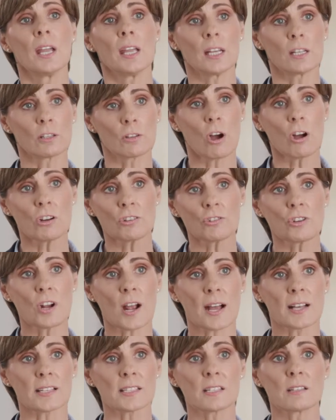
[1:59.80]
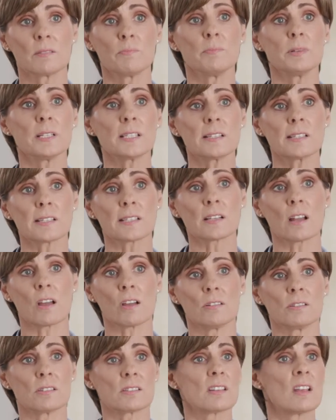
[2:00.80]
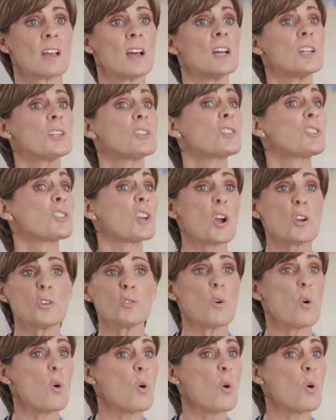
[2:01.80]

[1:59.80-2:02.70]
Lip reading: In contrast, business loans don't